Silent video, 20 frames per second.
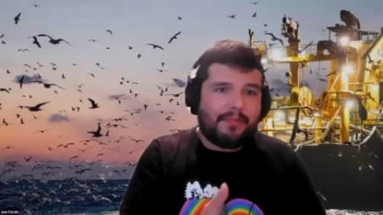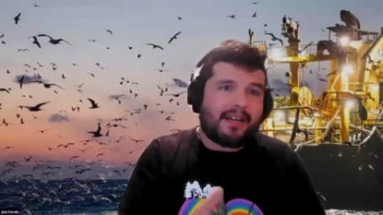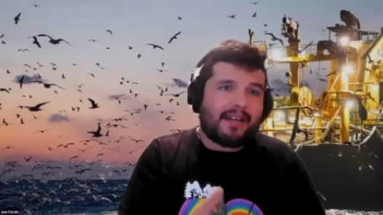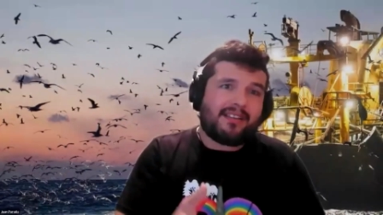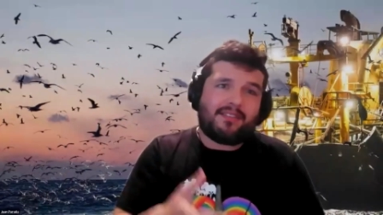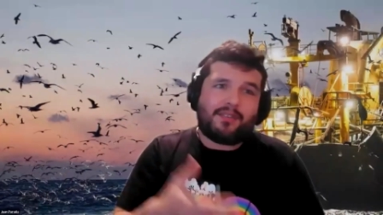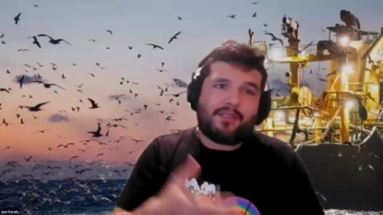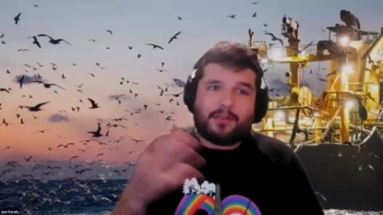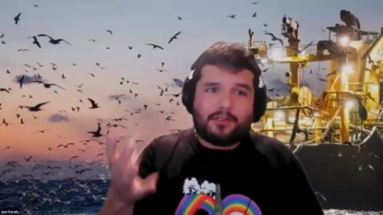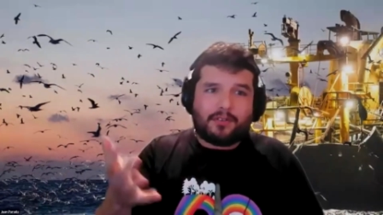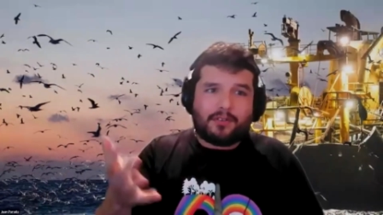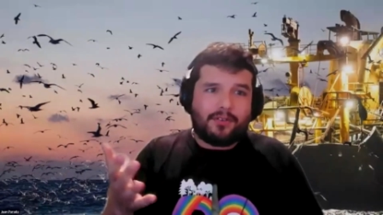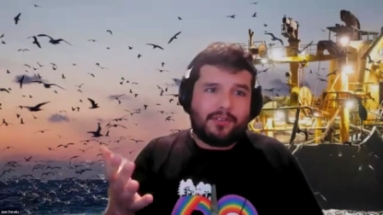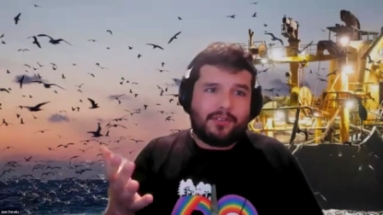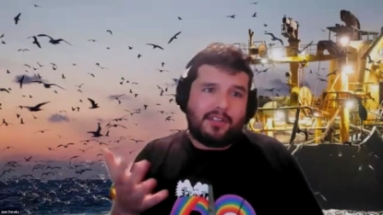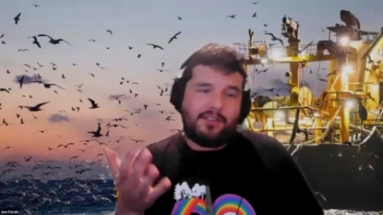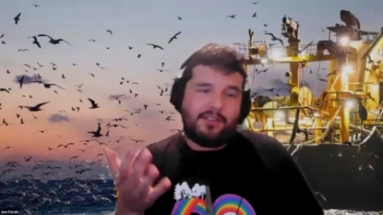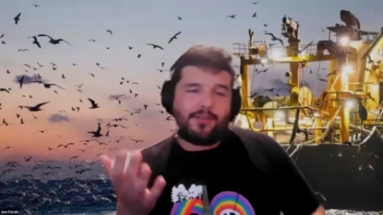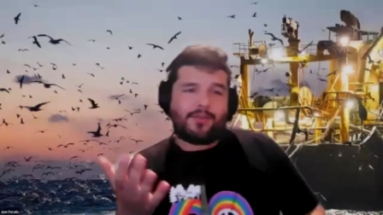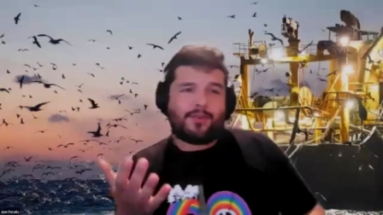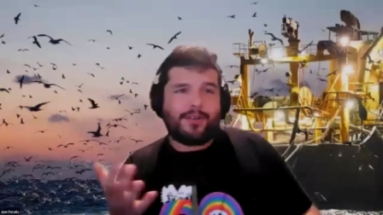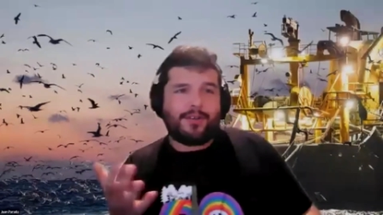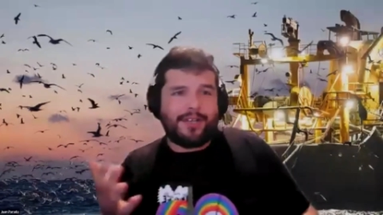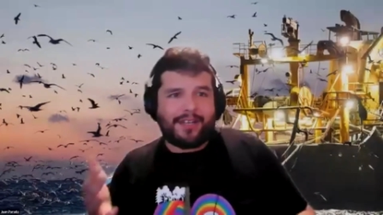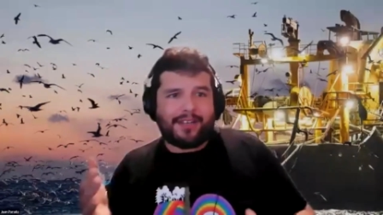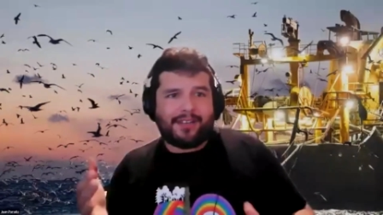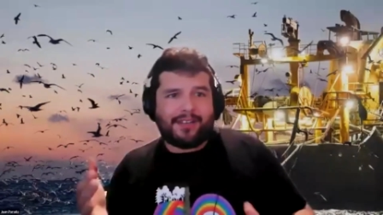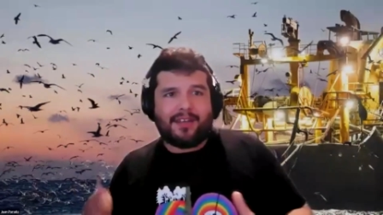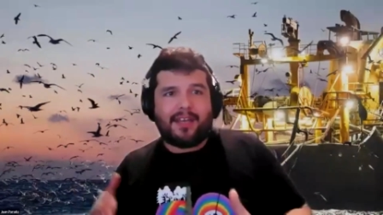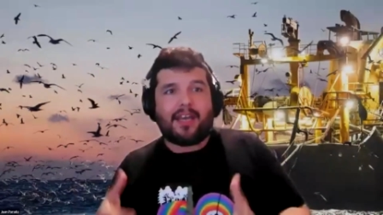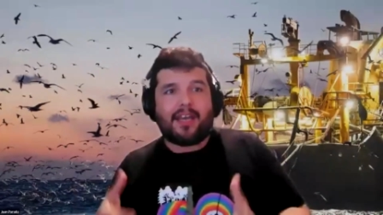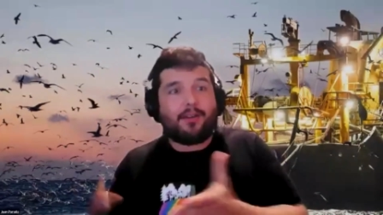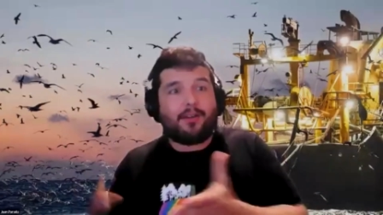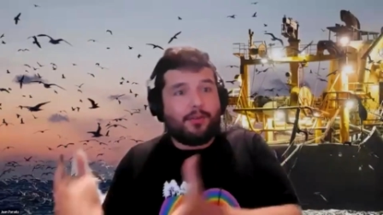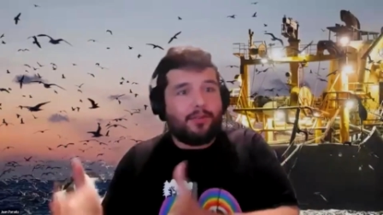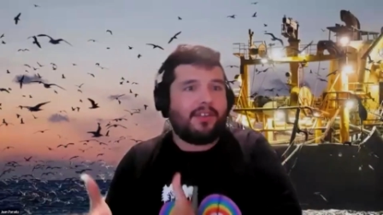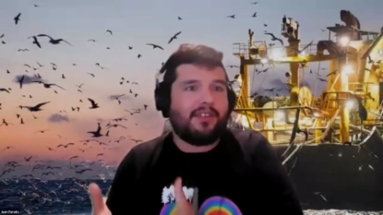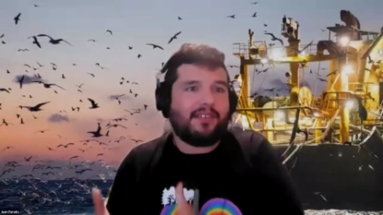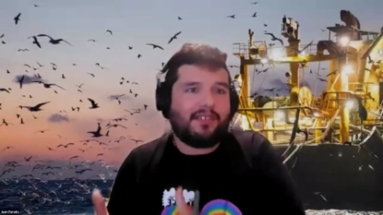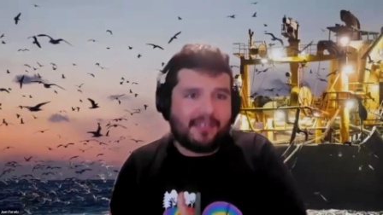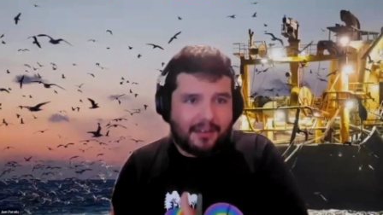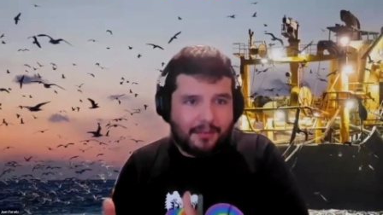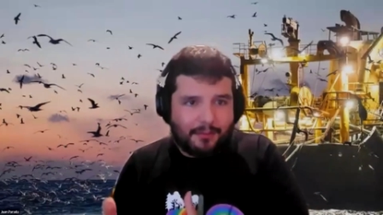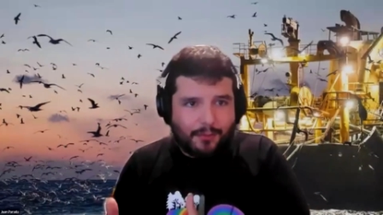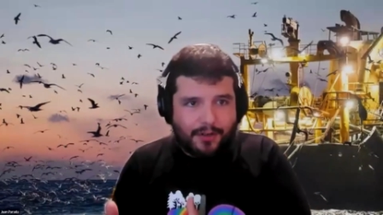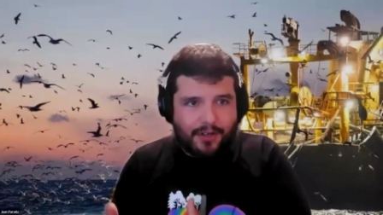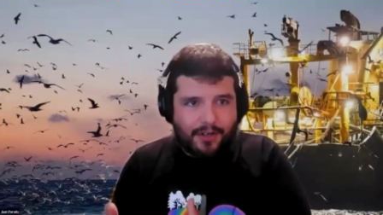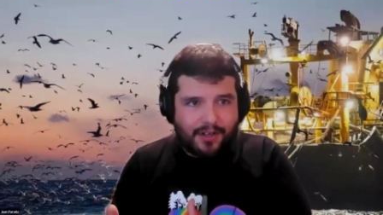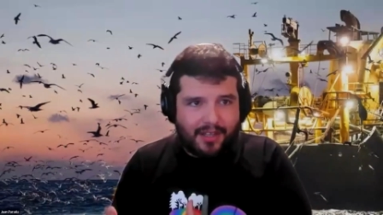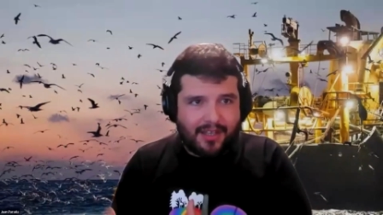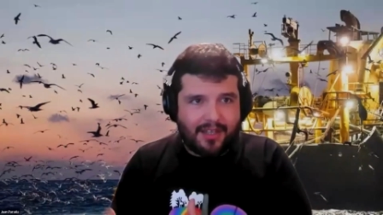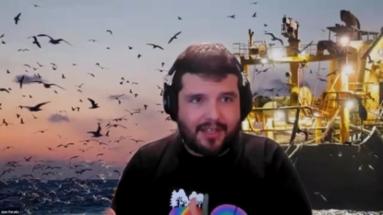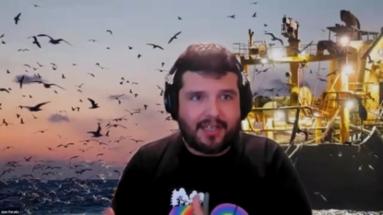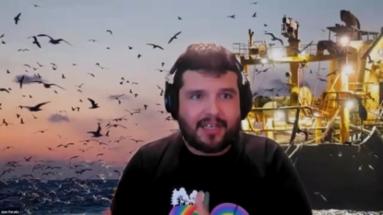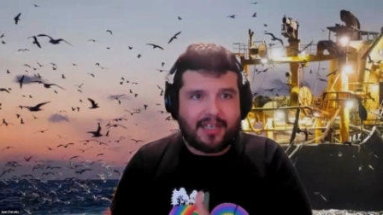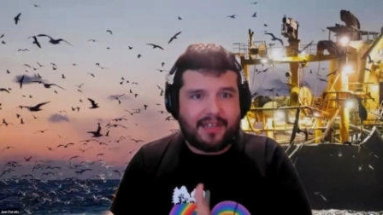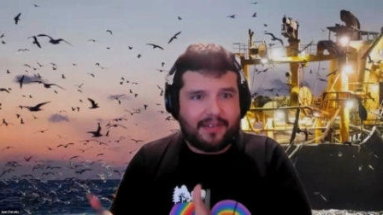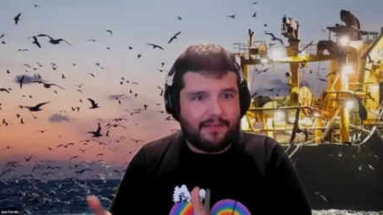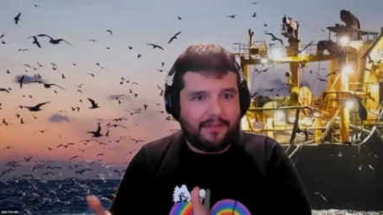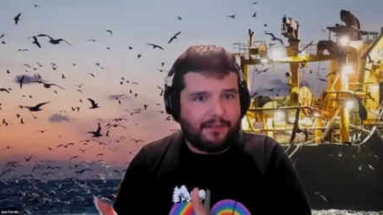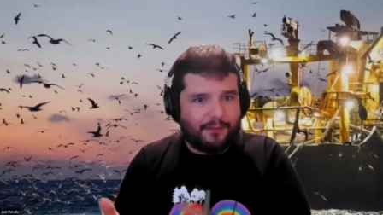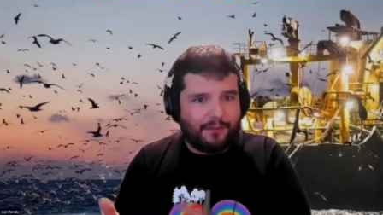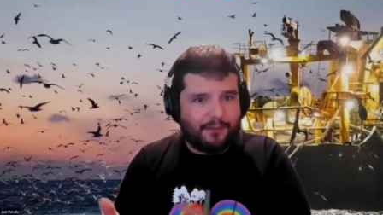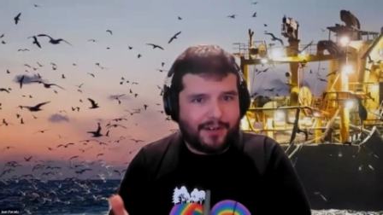but it's also destroying the ecosystem where they live,